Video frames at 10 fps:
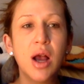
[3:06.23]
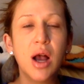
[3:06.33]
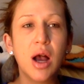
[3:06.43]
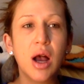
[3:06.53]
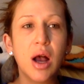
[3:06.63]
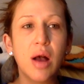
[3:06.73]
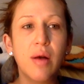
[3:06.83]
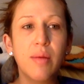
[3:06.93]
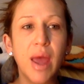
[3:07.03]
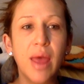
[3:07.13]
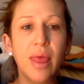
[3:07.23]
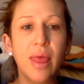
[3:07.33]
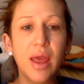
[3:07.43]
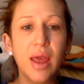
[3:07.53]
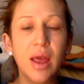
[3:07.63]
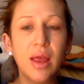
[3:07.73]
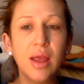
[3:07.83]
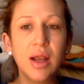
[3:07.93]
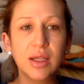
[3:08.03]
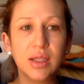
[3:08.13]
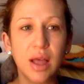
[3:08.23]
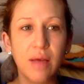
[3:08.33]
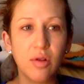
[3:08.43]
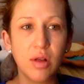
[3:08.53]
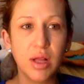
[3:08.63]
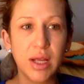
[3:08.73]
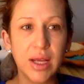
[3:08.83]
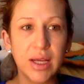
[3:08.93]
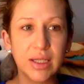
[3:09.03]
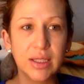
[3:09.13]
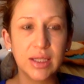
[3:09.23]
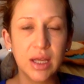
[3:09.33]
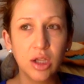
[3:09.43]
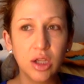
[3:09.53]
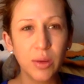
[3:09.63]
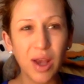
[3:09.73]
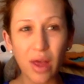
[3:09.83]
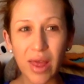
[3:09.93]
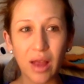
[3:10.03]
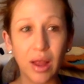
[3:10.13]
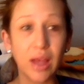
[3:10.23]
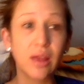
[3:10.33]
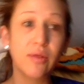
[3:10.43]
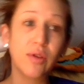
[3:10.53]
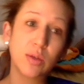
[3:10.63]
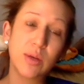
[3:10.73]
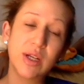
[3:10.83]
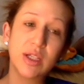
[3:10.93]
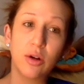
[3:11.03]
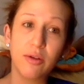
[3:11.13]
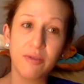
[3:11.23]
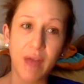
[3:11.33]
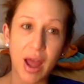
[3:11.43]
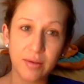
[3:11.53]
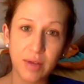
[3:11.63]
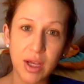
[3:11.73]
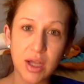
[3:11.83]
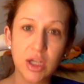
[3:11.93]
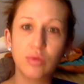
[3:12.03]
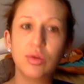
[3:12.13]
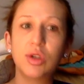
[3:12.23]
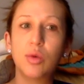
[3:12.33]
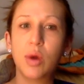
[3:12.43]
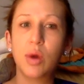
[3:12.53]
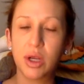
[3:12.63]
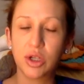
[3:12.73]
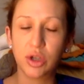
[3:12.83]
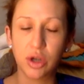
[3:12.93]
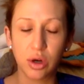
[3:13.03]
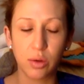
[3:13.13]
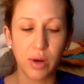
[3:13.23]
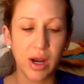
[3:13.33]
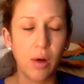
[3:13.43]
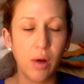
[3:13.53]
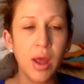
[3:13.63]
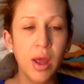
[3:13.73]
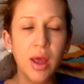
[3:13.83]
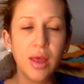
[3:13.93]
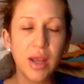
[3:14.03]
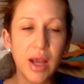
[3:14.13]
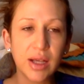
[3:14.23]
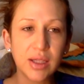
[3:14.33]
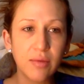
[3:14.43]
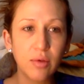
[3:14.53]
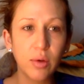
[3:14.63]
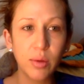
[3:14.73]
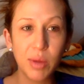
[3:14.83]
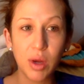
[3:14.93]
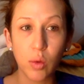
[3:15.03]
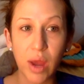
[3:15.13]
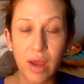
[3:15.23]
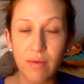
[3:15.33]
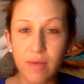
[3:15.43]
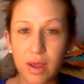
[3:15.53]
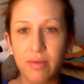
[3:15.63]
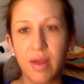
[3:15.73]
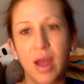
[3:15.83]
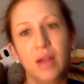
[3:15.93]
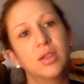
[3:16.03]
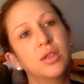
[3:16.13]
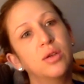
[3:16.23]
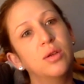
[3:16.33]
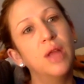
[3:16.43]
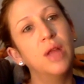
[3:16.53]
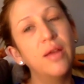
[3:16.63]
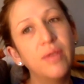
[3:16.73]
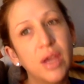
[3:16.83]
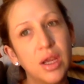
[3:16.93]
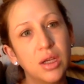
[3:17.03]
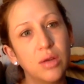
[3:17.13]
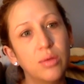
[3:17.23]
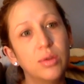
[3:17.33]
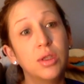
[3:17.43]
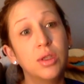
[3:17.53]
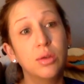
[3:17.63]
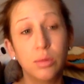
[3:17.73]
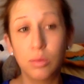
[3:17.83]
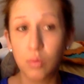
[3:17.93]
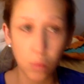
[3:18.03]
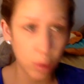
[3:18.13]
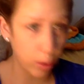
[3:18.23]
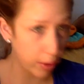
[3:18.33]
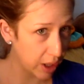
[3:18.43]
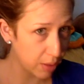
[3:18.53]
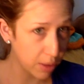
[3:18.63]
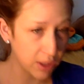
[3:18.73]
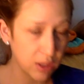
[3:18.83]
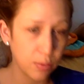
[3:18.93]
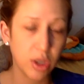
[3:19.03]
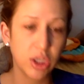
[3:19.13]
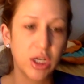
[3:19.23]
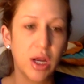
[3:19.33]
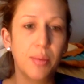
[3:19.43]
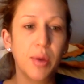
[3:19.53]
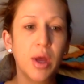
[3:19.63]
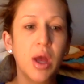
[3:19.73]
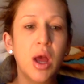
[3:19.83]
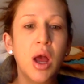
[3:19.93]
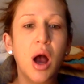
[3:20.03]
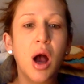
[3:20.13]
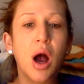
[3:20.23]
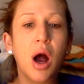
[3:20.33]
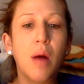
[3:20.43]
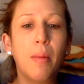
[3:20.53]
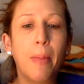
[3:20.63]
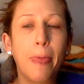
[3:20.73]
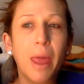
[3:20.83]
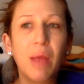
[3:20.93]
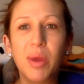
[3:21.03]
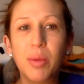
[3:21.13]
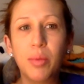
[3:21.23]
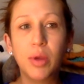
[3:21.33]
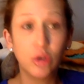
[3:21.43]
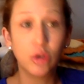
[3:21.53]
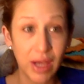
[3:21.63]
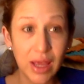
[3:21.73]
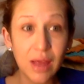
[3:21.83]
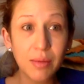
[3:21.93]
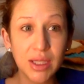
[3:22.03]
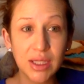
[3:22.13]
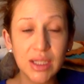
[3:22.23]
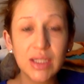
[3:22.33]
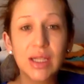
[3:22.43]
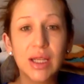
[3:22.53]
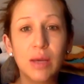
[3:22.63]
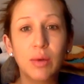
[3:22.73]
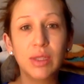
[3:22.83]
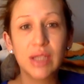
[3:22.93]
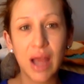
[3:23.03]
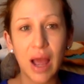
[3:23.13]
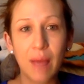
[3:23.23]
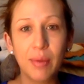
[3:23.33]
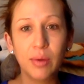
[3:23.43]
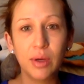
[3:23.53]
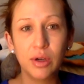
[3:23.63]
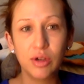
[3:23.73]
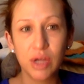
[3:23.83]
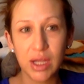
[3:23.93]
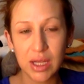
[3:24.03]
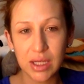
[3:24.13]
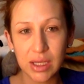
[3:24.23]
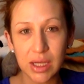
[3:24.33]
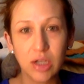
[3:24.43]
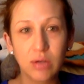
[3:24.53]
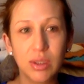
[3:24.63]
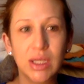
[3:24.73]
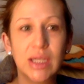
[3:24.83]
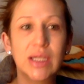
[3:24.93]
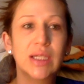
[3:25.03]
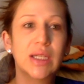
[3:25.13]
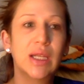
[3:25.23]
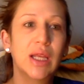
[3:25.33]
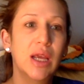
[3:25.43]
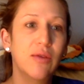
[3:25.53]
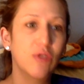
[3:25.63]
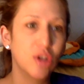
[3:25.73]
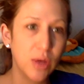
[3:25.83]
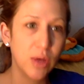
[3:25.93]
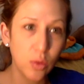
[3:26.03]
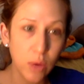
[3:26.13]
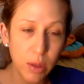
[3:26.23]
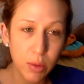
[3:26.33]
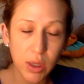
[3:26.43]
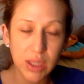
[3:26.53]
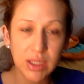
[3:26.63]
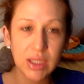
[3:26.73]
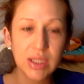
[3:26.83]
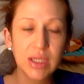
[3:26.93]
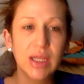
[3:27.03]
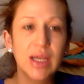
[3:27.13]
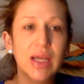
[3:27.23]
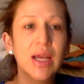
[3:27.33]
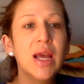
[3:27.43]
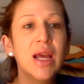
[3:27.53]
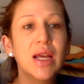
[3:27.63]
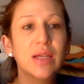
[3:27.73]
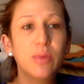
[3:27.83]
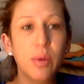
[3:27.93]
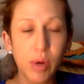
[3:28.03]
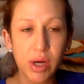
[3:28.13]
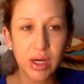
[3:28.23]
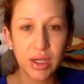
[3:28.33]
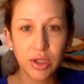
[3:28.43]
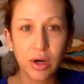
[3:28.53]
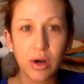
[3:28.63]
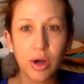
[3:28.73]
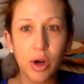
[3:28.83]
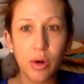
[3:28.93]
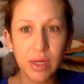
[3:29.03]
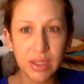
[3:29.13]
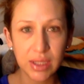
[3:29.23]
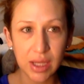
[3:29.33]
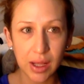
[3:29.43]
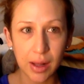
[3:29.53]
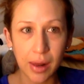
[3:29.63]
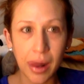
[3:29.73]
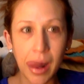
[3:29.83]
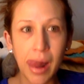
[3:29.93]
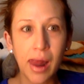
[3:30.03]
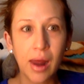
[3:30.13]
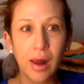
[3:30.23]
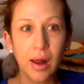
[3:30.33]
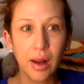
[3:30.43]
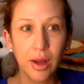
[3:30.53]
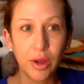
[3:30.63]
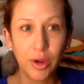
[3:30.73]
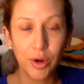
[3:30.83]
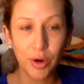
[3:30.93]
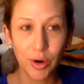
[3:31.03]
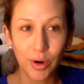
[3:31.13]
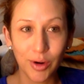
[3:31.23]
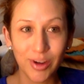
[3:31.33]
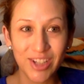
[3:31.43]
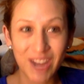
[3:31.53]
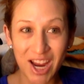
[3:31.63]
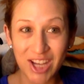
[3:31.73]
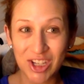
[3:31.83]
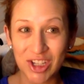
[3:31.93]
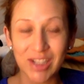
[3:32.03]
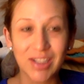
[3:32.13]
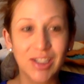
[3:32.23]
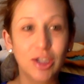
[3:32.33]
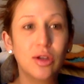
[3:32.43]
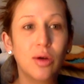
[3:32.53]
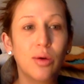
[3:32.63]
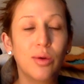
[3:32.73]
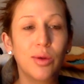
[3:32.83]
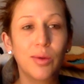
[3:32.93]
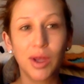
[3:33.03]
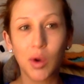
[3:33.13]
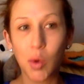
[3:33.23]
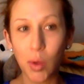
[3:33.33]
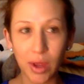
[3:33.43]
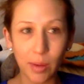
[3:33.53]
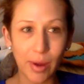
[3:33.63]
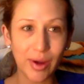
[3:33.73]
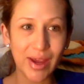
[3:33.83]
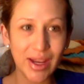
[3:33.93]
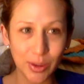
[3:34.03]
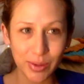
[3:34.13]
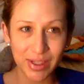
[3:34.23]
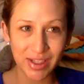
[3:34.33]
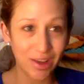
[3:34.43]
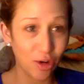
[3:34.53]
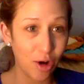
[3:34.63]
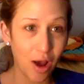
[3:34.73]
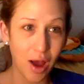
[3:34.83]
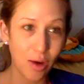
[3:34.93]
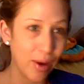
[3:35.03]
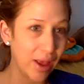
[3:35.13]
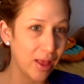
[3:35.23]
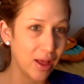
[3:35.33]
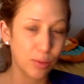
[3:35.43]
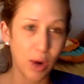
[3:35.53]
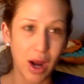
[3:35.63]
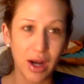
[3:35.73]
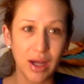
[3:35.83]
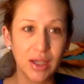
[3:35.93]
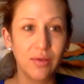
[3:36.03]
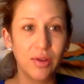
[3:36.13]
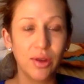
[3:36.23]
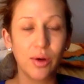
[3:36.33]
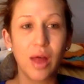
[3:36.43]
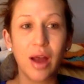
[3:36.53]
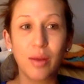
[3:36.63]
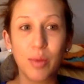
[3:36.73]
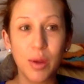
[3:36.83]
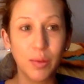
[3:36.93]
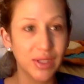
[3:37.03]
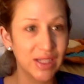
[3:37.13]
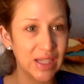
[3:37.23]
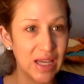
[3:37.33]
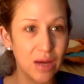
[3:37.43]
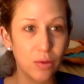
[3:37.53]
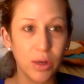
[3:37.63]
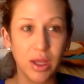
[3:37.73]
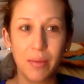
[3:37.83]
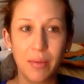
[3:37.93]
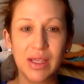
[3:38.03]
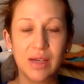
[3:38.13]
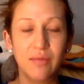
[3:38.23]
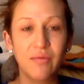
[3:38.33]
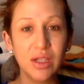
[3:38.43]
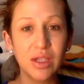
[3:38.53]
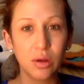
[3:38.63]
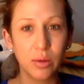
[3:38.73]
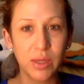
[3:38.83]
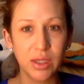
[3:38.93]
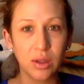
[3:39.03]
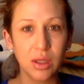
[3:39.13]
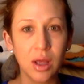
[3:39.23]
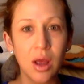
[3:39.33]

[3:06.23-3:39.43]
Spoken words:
And then the next level is, so we call that the first one is you're a fan of ketones. You want to make sure you don't run out. The next level would be a raving fan. So you love ketones, you get them on SmartShip, and you're drinking them consistently. What's going to happen when you're drinking ketones consistently, if you're doing the reboot consistently, is people are going to start noticing your changes. So the really cool thing about ketones is they're not a weight loss product, even though a lot of people see really amazing physical results.